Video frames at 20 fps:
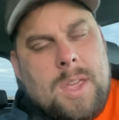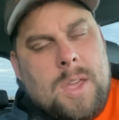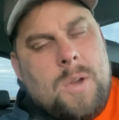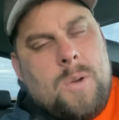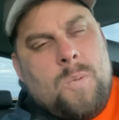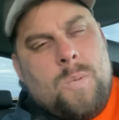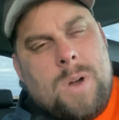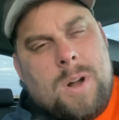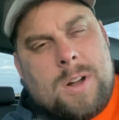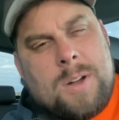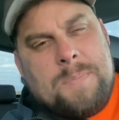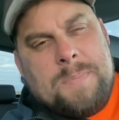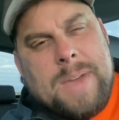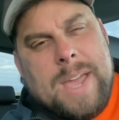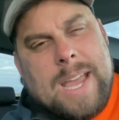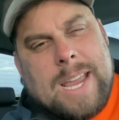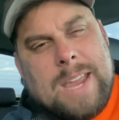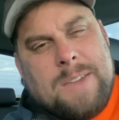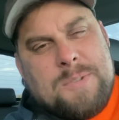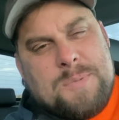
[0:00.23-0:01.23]
Welcome
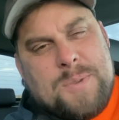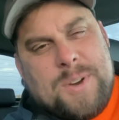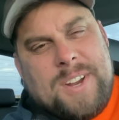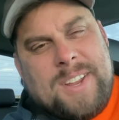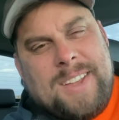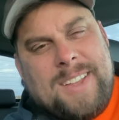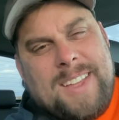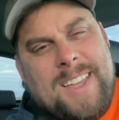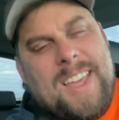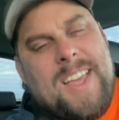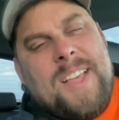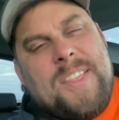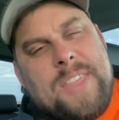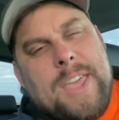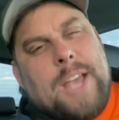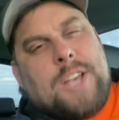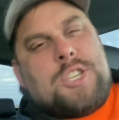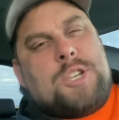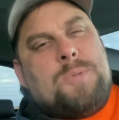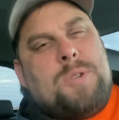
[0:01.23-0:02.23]
back, everybody.
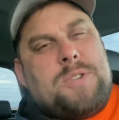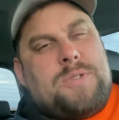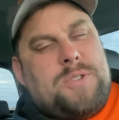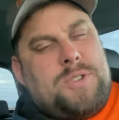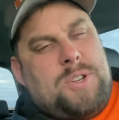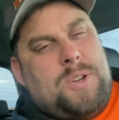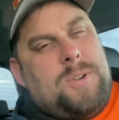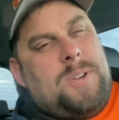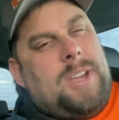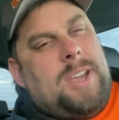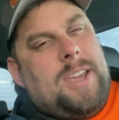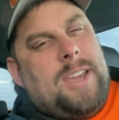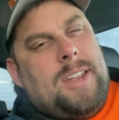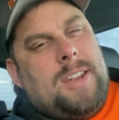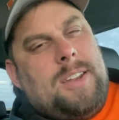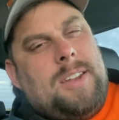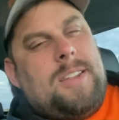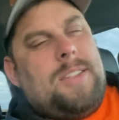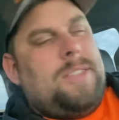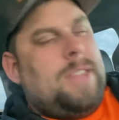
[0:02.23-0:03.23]
Thanks so much for tuning
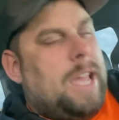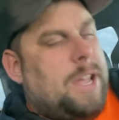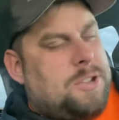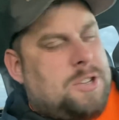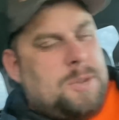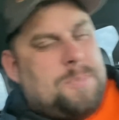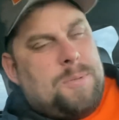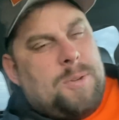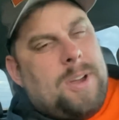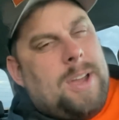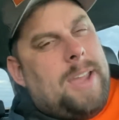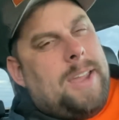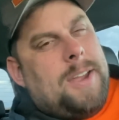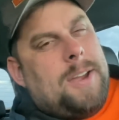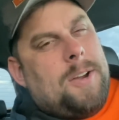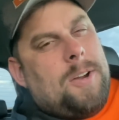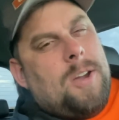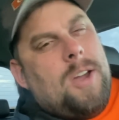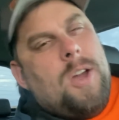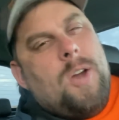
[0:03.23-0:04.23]
in. That Chipper guy
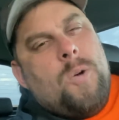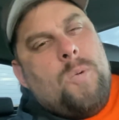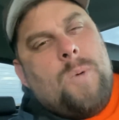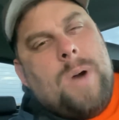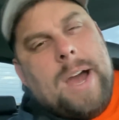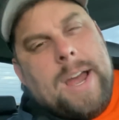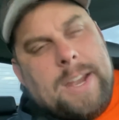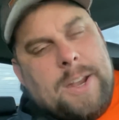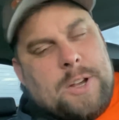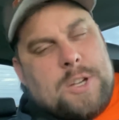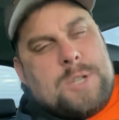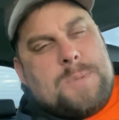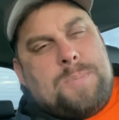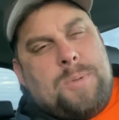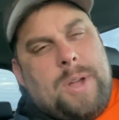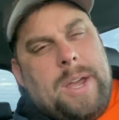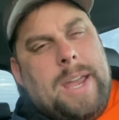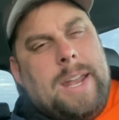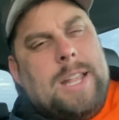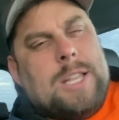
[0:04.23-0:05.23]
here. Wanted to
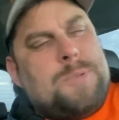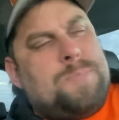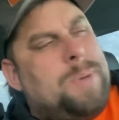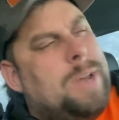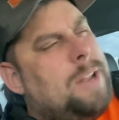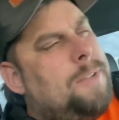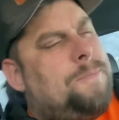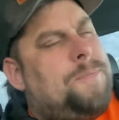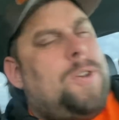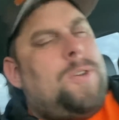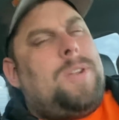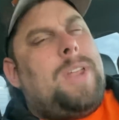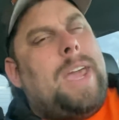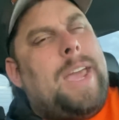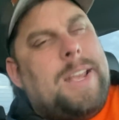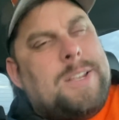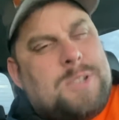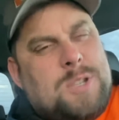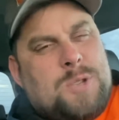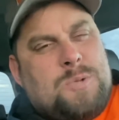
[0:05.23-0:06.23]
explain, it's been a few
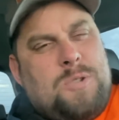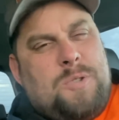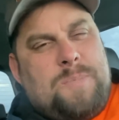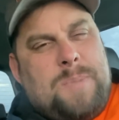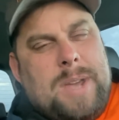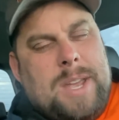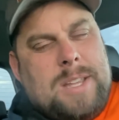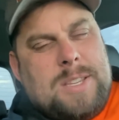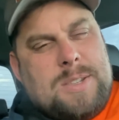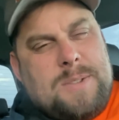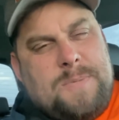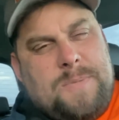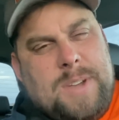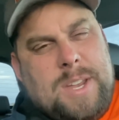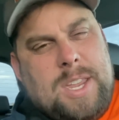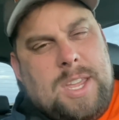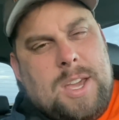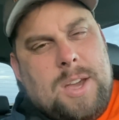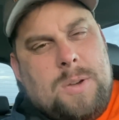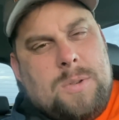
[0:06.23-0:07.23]
days since we've made some
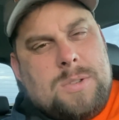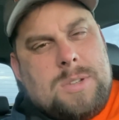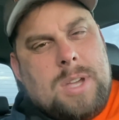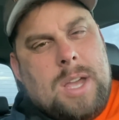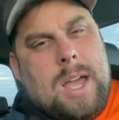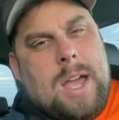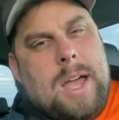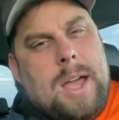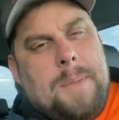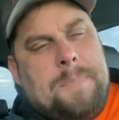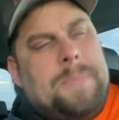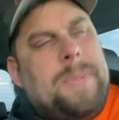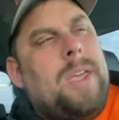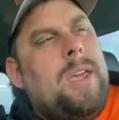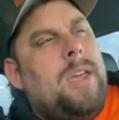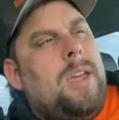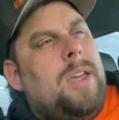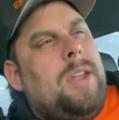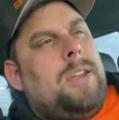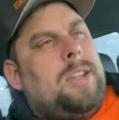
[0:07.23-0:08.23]
videos.
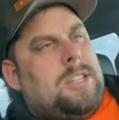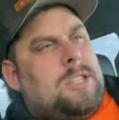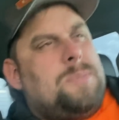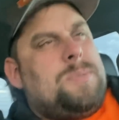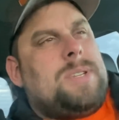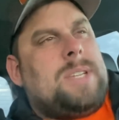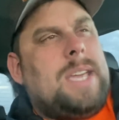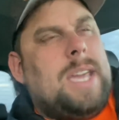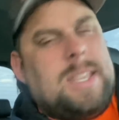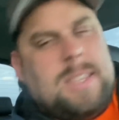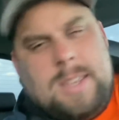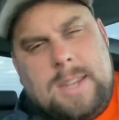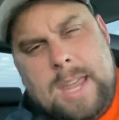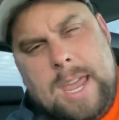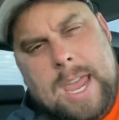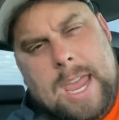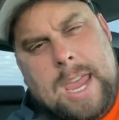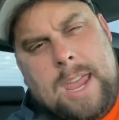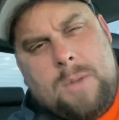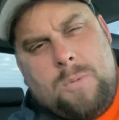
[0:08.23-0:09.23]
Did some skin
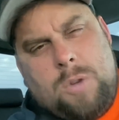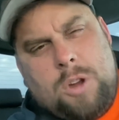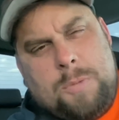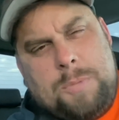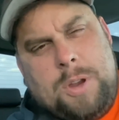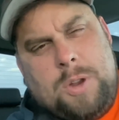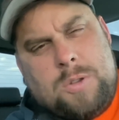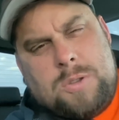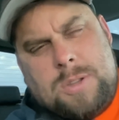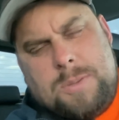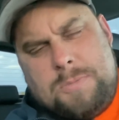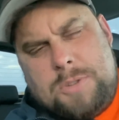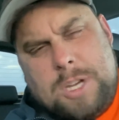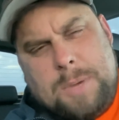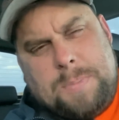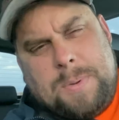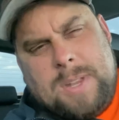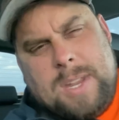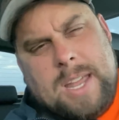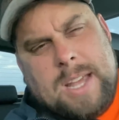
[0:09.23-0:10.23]
today, and we're going to be doing some
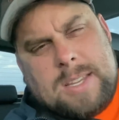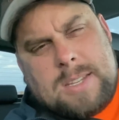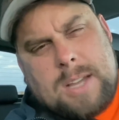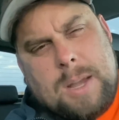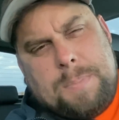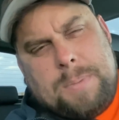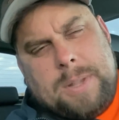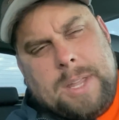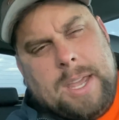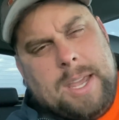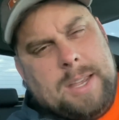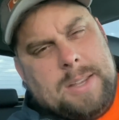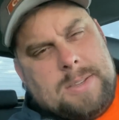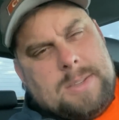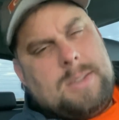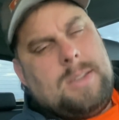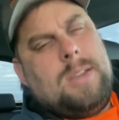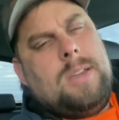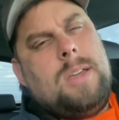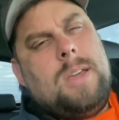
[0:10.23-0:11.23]
chipper the next couple
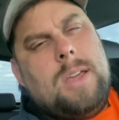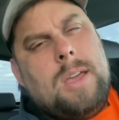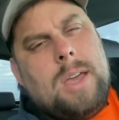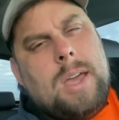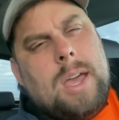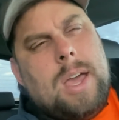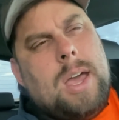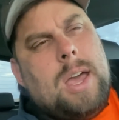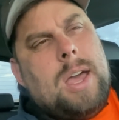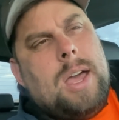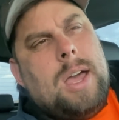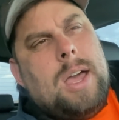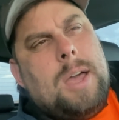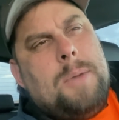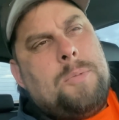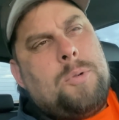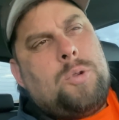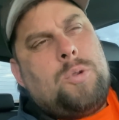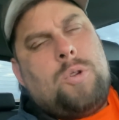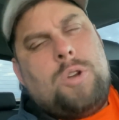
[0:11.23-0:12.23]
days.
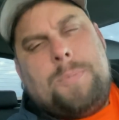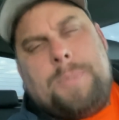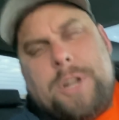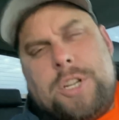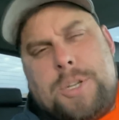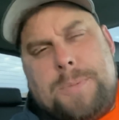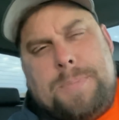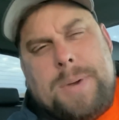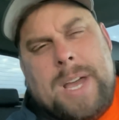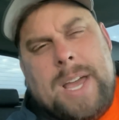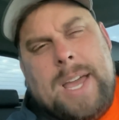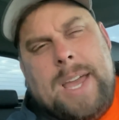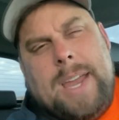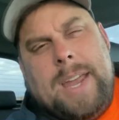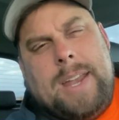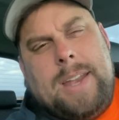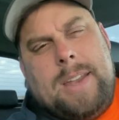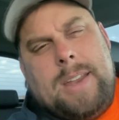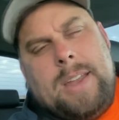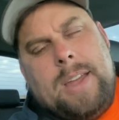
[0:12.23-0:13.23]
We're doing a bunch of
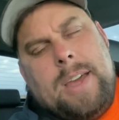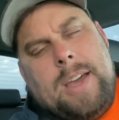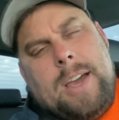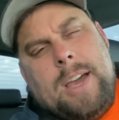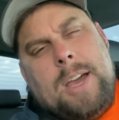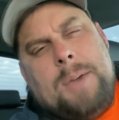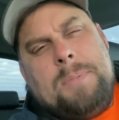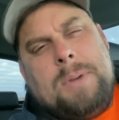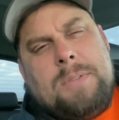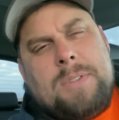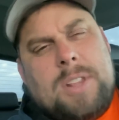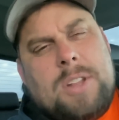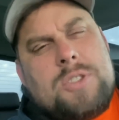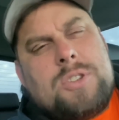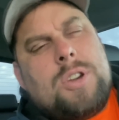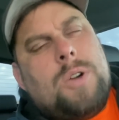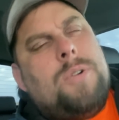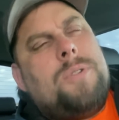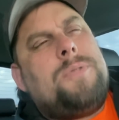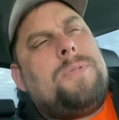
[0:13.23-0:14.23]
pine.
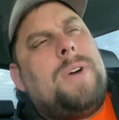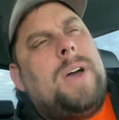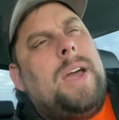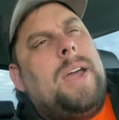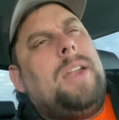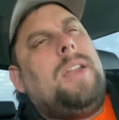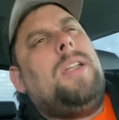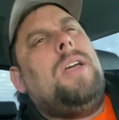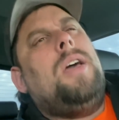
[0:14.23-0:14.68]
Everything's going fine.